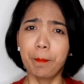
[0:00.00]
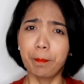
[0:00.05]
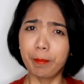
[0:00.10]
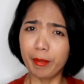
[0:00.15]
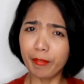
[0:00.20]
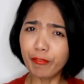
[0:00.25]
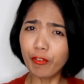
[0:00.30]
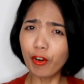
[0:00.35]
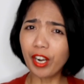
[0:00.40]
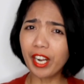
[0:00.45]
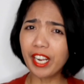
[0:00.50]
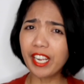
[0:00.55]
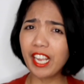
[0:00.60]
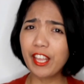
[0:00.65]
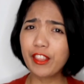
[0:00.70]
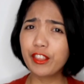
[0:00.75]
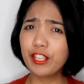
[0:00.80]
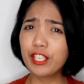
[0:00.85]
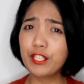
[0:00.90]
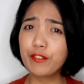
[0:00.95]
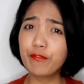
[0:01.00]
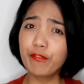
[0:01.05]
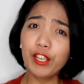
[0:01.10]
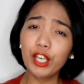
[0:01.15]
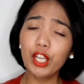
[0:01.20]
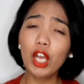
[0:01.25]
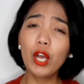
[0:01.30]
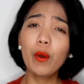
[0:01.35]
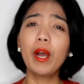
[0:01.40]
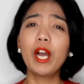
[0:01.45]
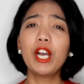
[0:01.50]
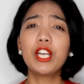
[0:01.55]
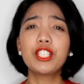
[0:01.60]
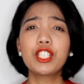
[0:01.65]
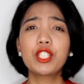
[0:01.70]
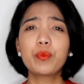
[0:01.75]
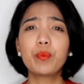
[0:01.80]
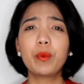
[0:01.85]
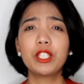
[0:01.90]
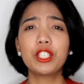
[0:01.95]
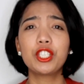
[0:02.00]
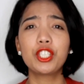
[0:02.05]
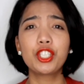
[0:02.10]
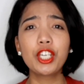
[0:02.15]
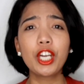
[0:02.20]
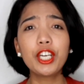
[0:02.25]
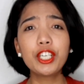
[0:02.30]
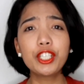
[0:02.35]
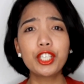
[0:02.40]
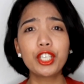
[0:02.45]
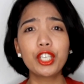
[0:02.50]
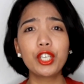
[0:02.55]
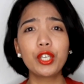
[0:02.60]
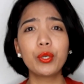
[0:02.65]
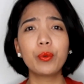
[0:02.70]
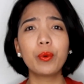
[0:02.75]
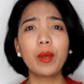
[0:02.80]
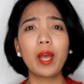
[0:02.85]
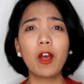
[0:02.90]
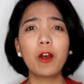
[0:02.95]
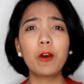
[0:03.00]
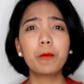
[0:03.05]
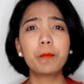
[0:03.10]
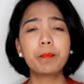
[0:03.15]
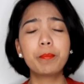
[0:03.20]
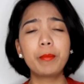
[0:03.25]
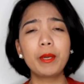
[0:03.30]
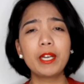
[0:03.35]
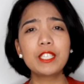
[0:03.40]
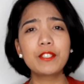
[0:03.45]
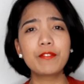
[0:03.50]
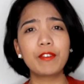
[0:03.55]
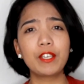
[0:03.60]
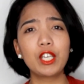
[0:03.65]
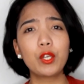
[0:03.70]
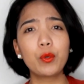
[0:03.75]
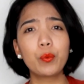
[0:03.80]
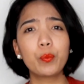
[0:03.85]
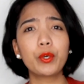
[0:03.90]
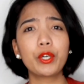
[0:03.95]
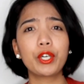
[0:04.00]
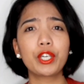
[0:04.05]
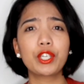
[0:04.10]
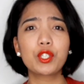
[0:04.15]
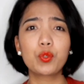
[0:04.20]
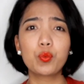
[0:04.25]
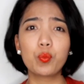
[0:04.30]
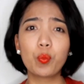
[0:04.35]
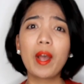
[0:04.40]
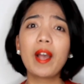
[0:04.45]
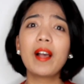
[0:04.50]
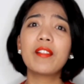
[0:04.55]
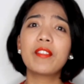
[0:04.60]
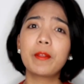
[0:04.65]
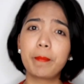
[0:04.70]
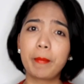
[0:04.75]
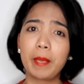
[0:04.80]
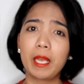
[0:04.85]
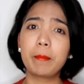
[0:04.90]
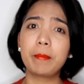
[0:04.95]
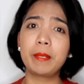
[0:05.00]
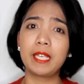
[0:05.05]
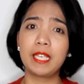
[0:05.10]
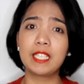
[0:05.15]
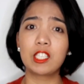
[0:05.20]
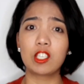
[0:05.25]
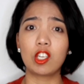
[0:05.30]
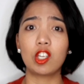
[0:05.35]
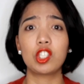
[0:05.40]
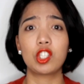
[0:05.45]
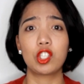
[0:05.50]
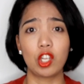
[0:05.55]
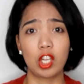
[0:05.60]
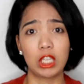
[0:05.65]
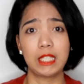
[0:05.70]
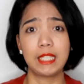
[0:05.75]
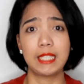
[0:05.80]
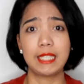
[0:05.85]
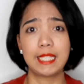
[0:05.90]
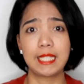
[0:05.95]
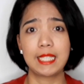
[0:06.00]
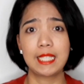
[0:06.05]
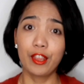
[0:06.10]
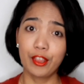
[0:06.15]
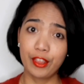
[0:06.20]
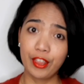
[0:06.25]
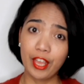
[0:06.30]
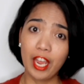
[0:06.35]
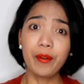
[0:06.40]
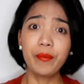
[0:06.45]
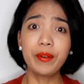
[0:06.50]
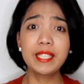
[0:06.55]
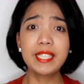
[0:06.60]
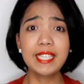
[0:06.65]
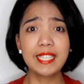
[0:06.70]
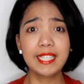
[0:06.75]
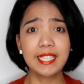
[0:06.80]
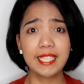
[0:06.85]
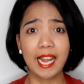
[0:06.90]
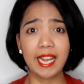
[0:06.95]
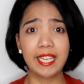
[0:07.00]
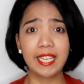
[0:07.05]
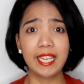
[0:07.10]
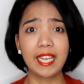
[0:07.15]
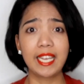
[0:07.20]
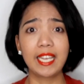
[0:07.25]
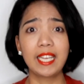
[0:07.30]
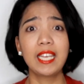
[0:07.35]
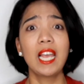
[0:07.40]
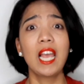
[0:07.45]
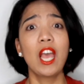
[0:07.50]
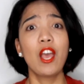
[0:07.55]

Before I end this video, I just want to share to you how breastfeeding works while the baby is on solids. There is a saying,